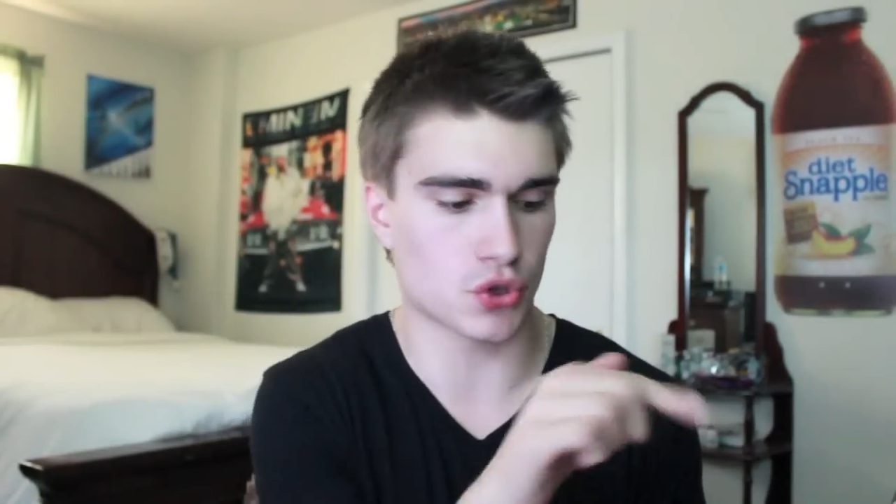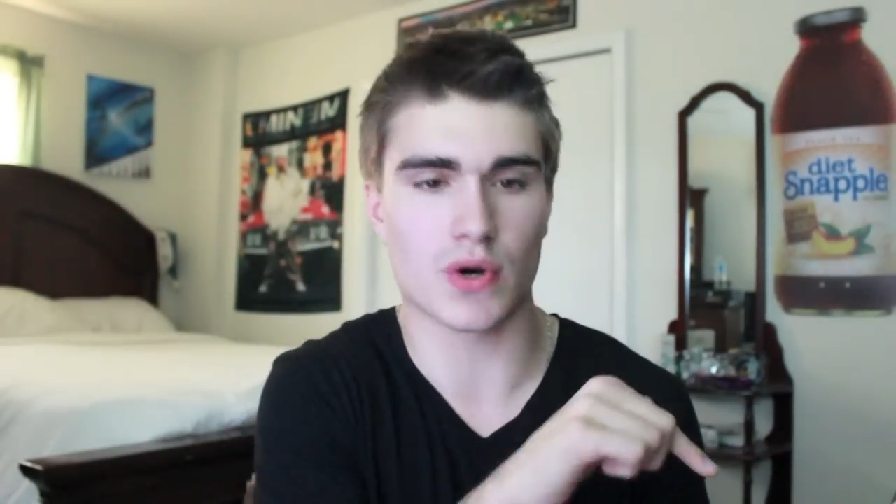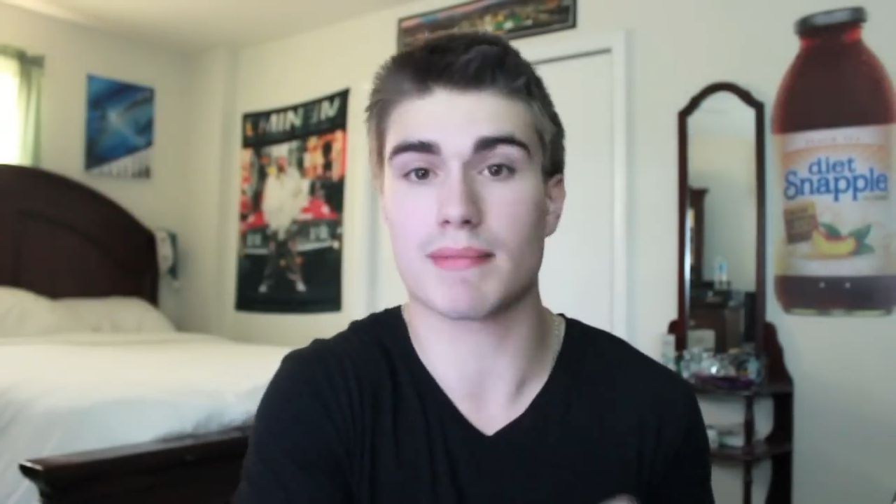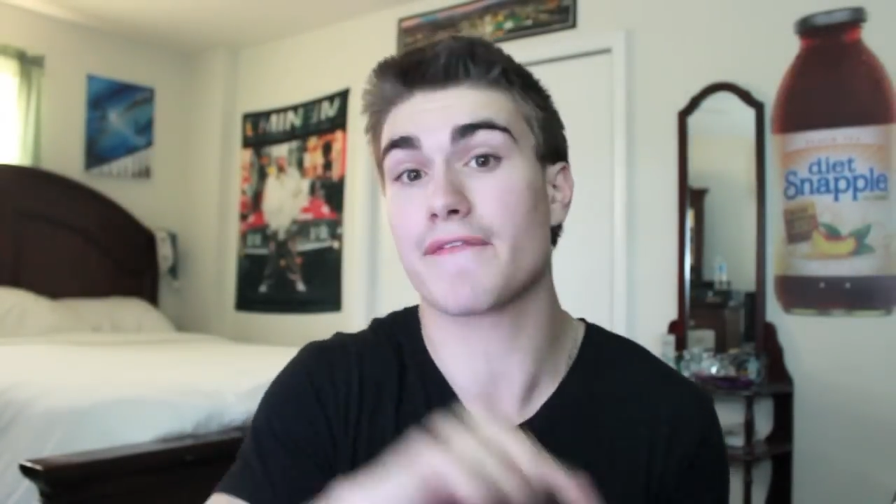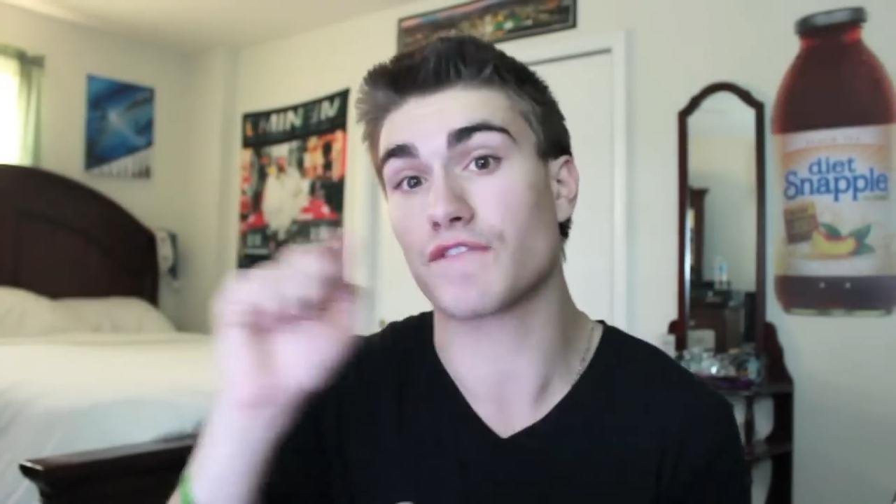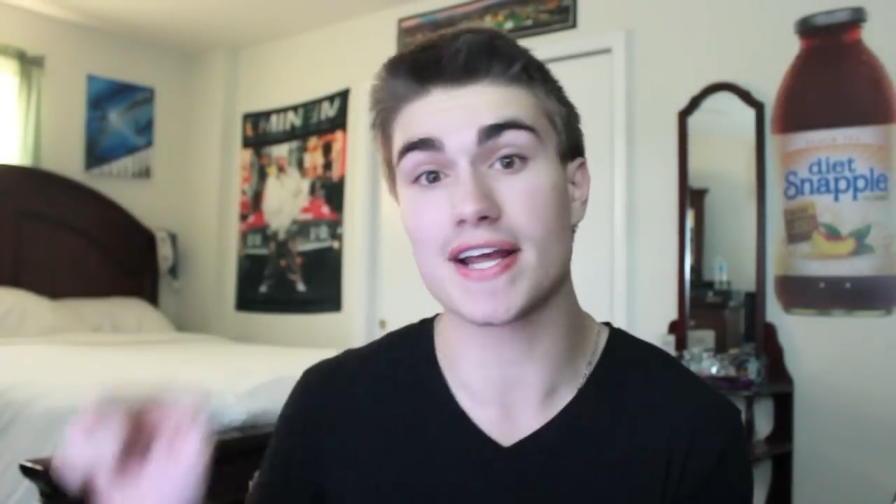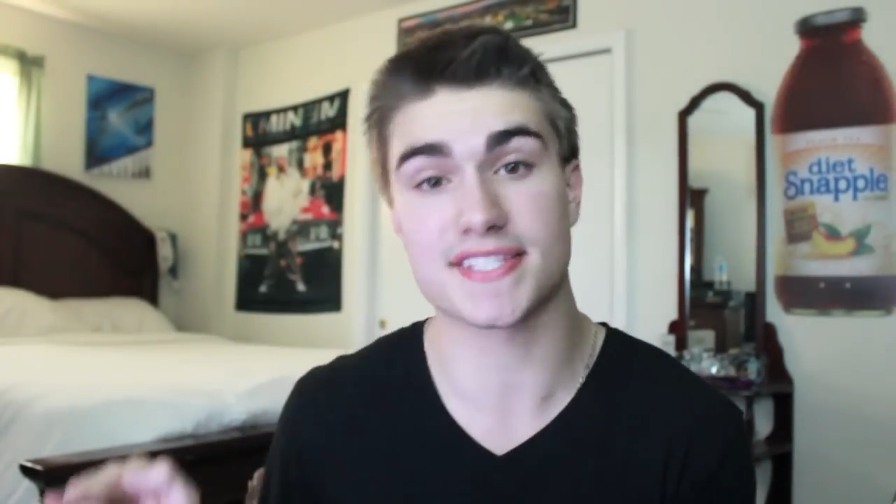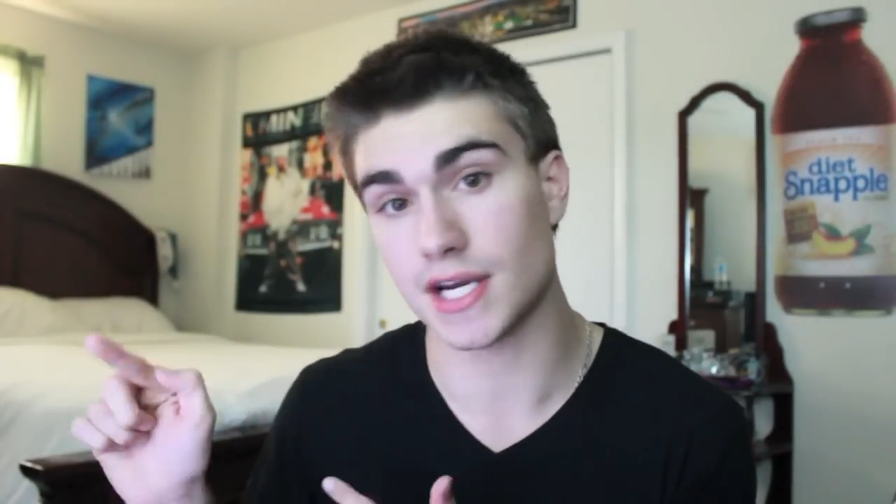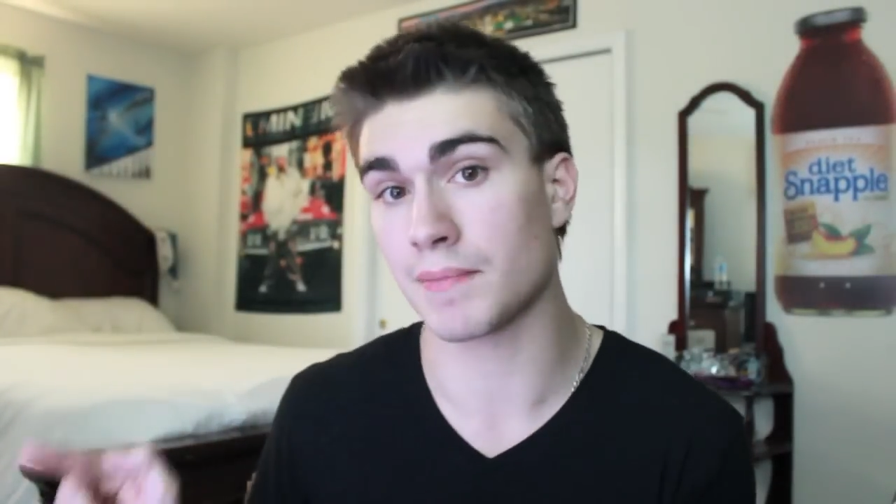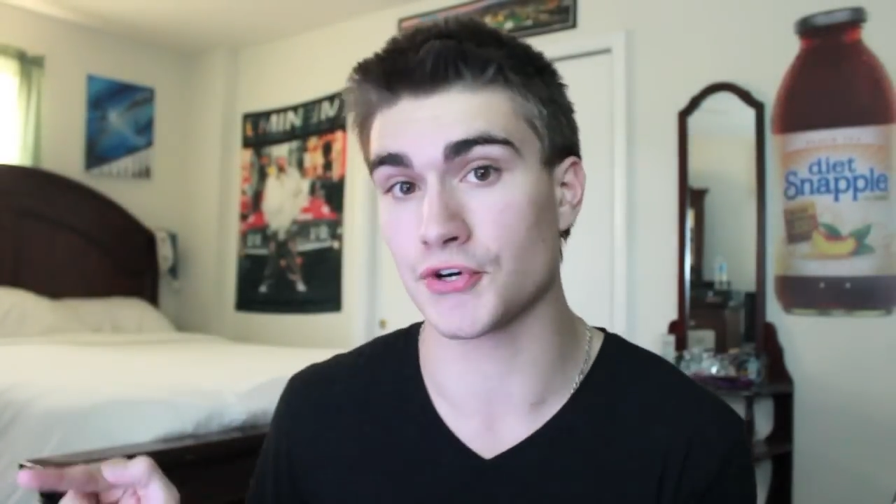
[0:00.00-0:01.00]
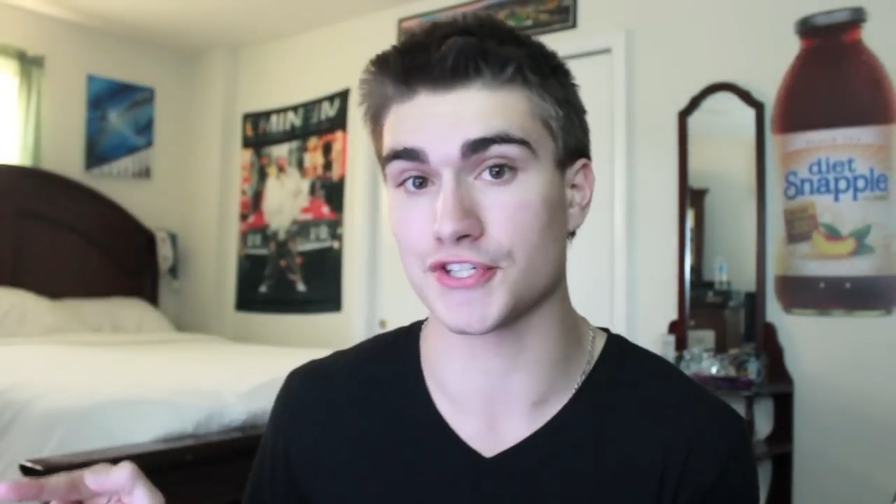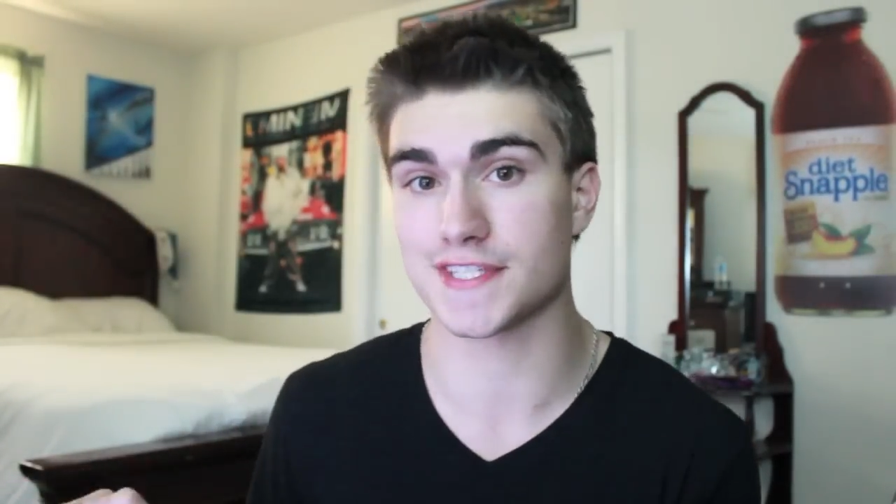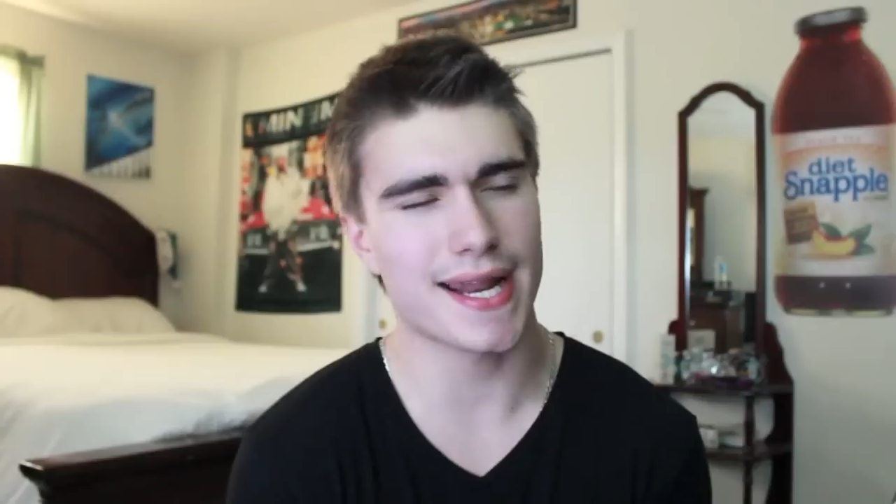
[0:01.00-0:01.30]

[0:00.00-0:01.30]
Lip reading: to one of my friend's numbers.